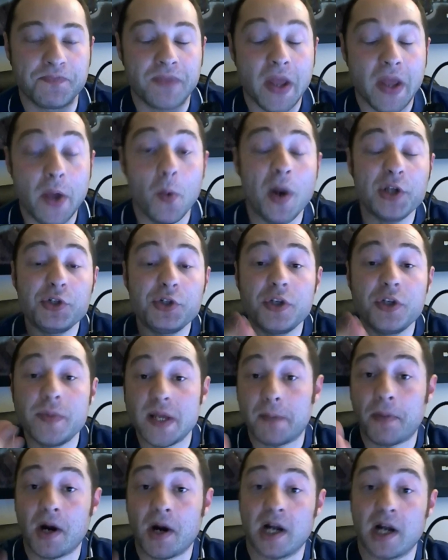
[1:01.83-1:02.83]
And we want you to be a
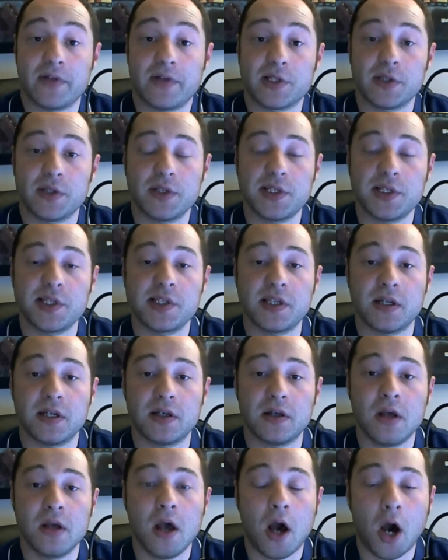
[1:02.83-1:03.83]
part of it. So this is
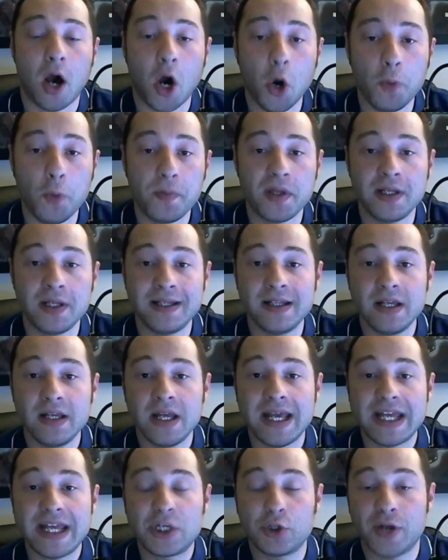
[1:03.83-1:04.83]
a open,
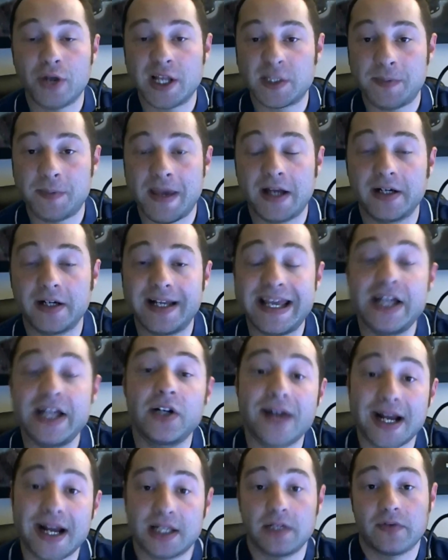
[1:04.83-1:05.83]
transparent,
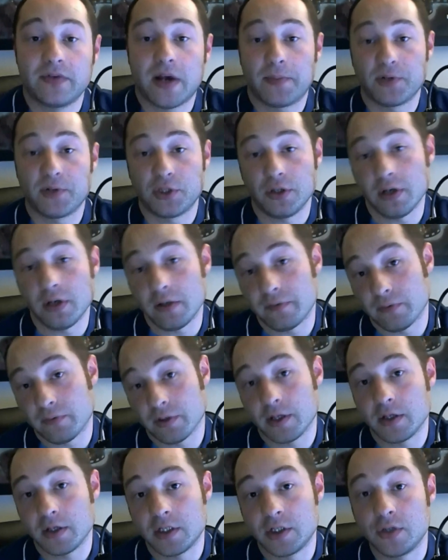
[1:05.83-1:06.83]
interactive opportunity for
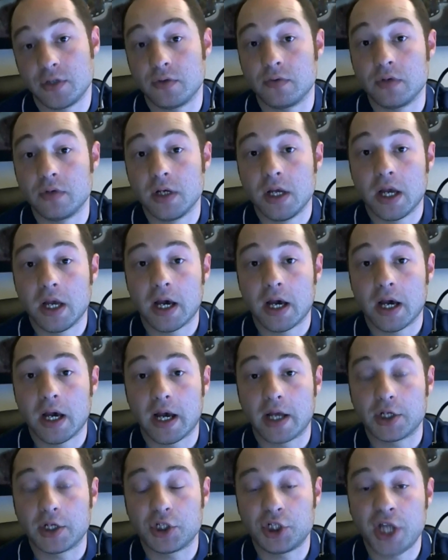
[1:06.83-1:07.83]
you to
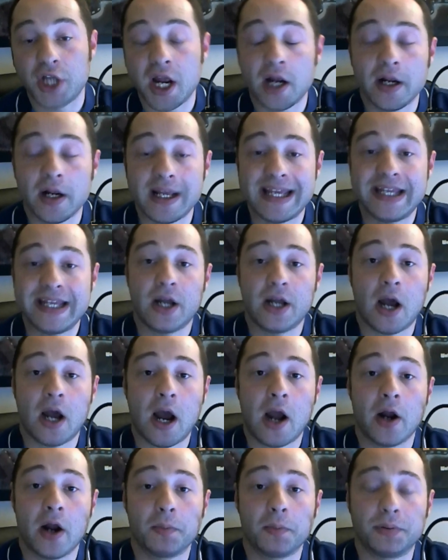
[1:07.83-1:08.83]
share in
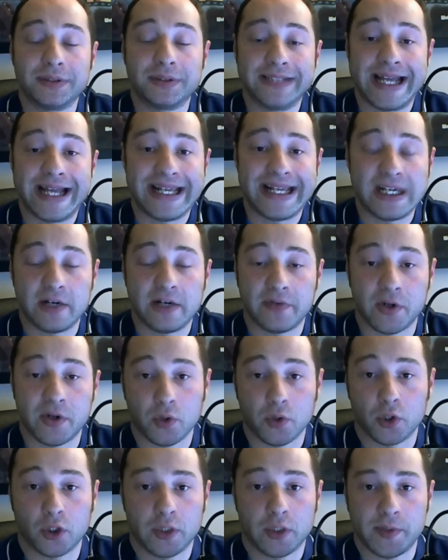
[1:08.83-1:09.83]
our planning of a
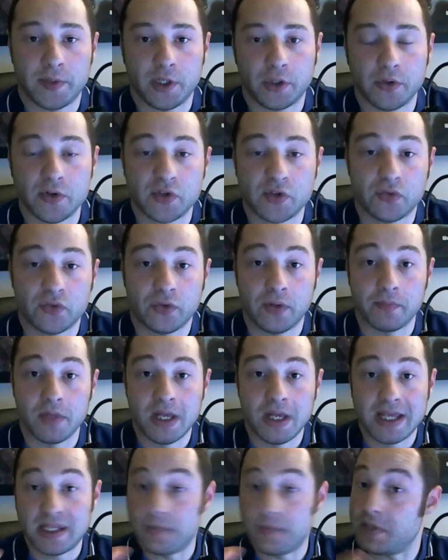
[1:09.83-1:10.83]
Royal Caribbean cruise from
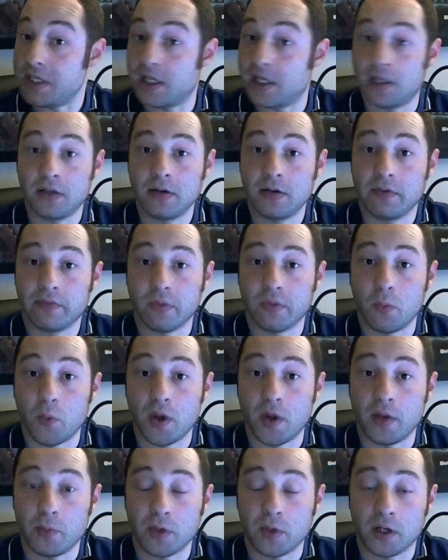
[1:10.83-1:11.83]
the beginning, from
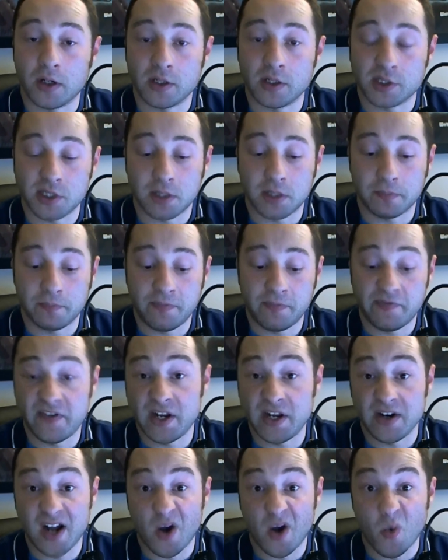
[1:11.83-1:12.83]
when we're going to start
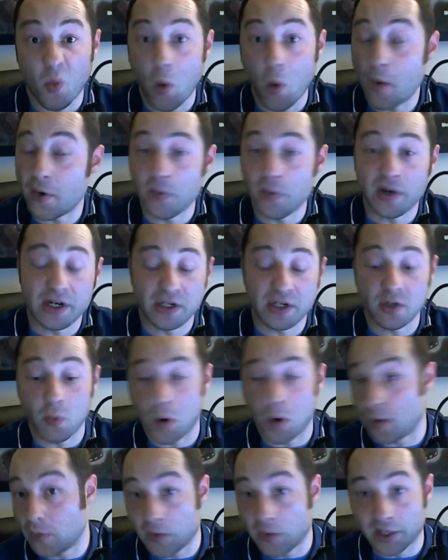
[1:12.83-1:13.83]
figuring out what we want to do,
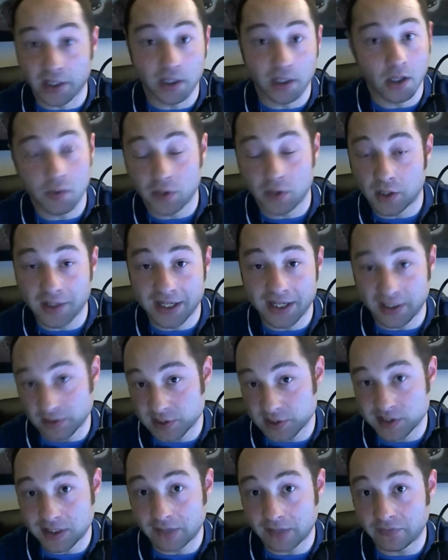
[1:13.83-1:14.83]
where we want to go, and all that good
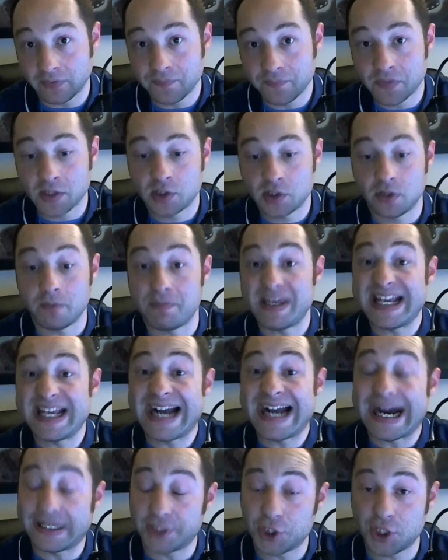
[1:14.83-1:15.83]
stuff, to being
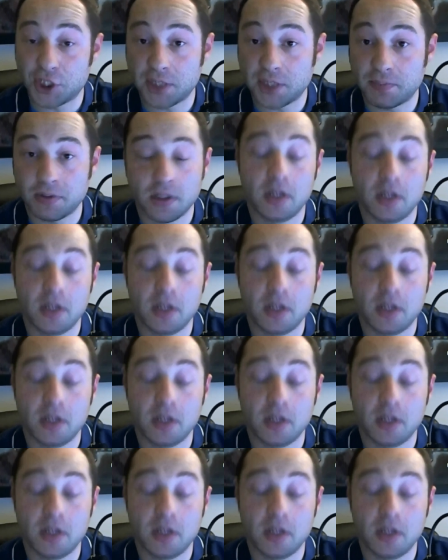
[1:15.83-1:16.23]
on the ship.